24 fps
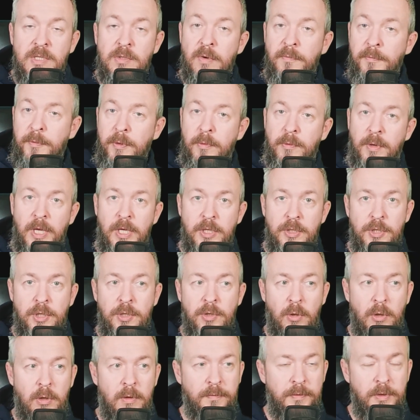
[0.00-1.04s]
is
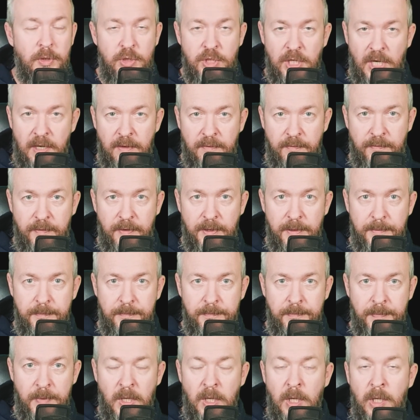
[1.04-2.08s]
configuration of the Jellyfin.
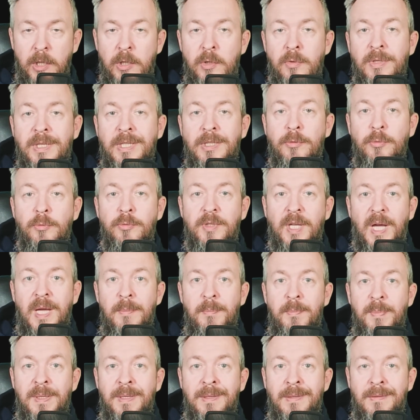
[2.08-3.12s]
You need to
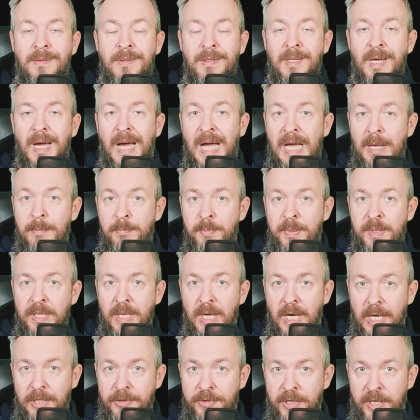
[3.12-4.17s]
type in the
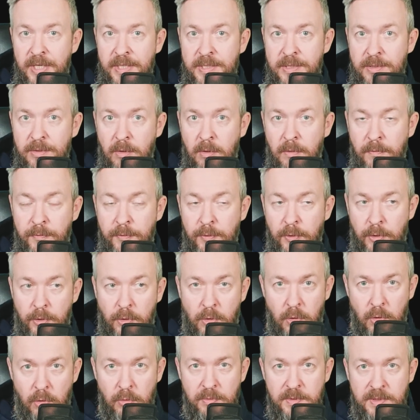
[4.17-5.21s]
IP address of your
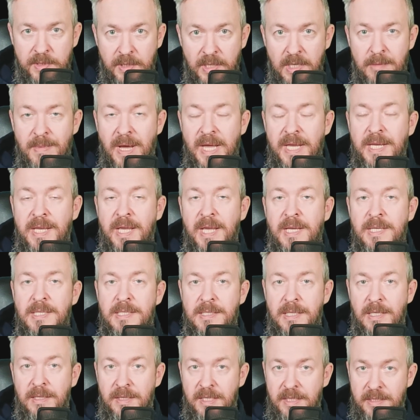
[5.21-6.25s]
host, in my case,